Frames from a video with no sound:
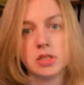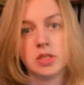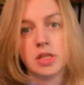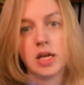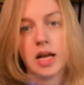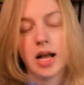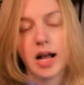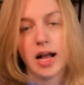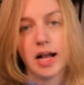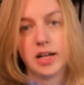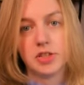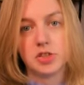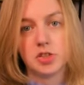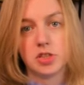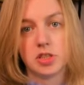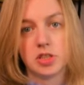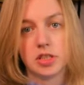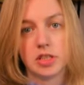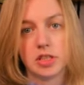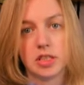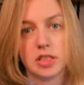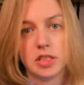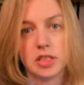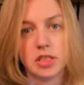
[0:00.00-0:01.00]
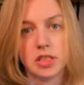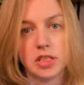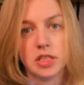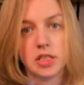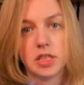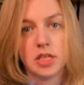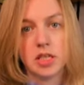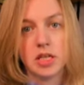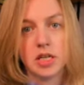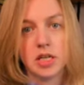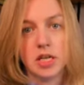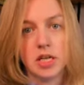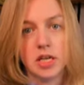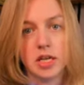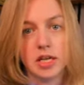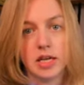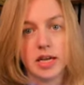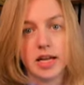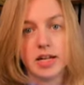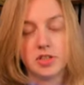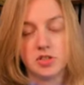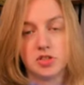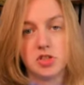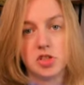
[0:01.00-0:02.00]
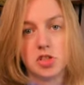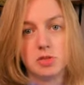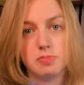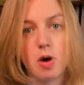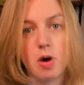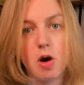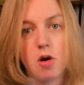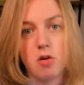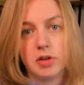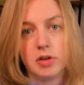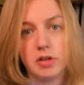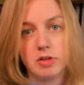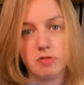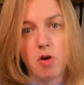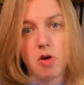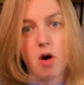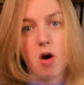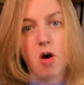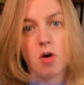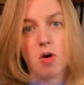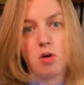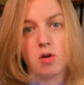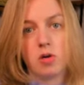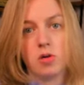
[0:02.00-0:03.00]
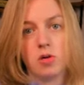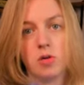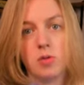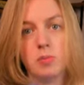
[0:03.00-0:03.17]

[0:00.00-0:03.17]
actually it's just morally wrong.